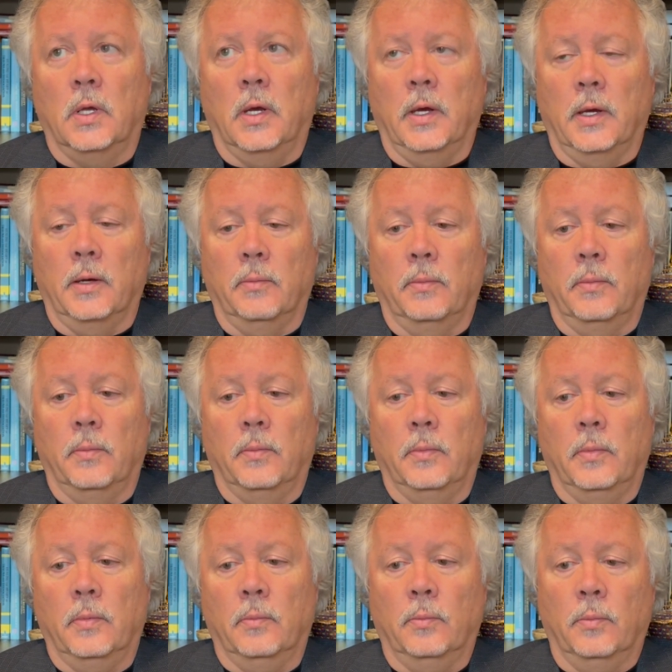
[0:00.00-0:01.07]
Uh,
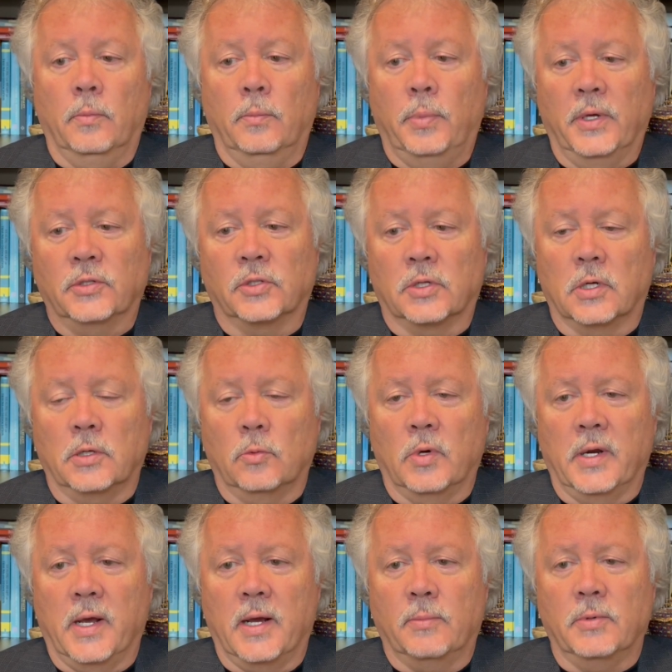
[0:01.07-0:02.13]
basically
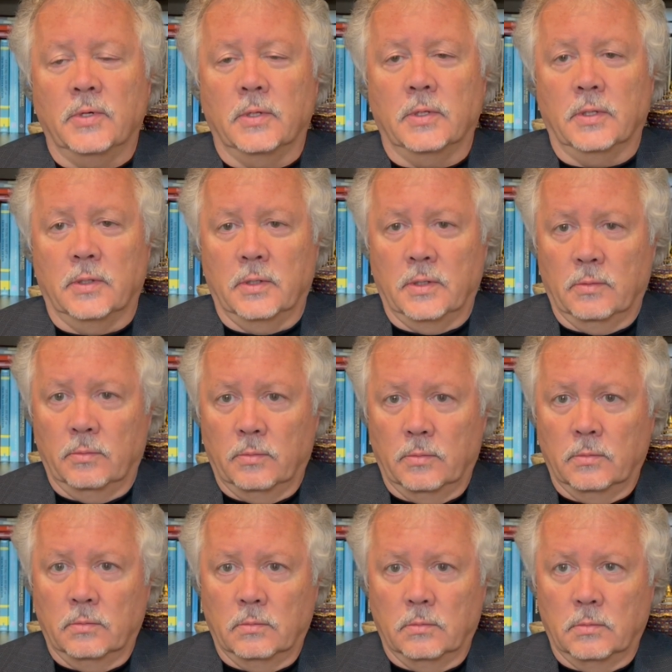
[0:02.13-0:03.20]
what happened in
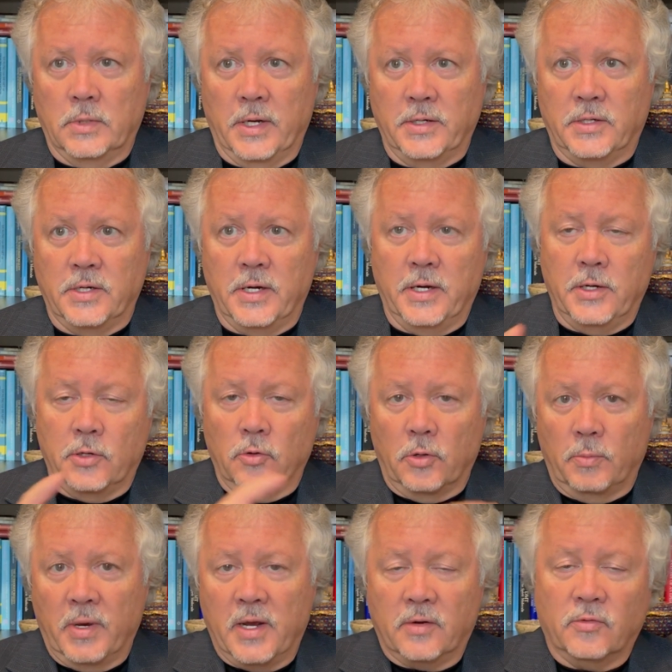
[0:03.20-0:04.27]
1980,
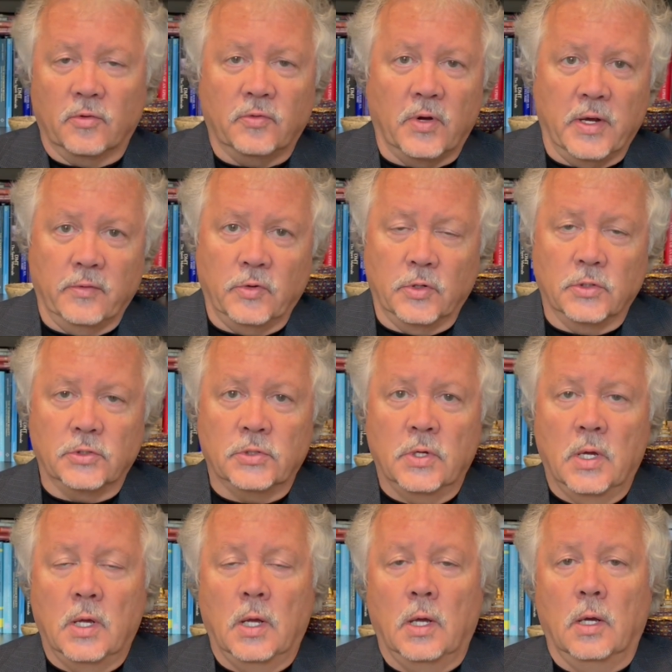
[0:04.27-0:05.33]
going back for five years,
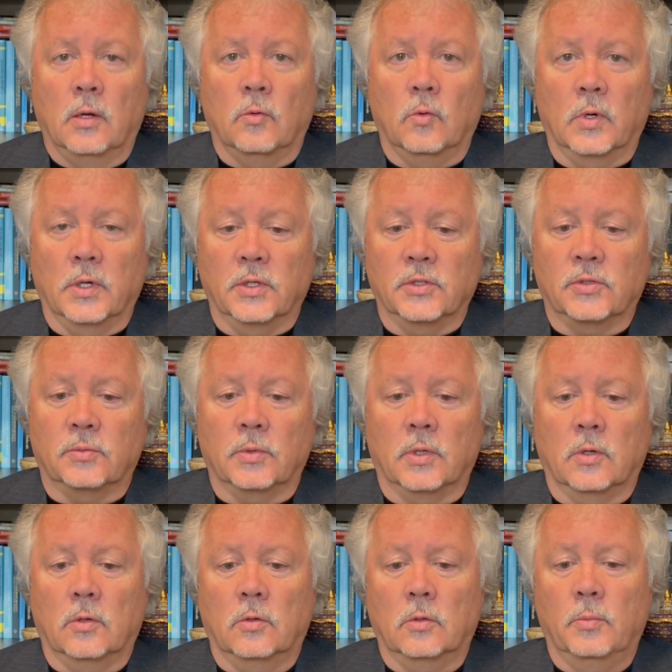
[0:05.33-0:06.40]
was
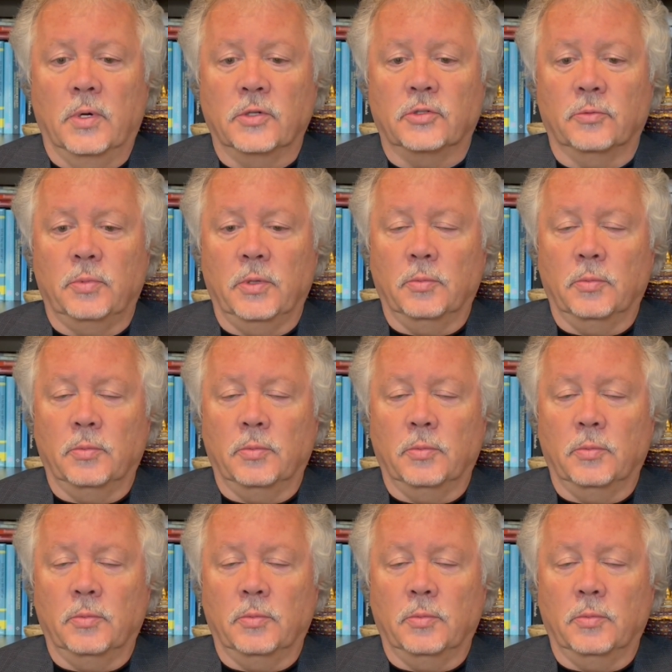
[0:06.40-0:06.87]
a whole bunch of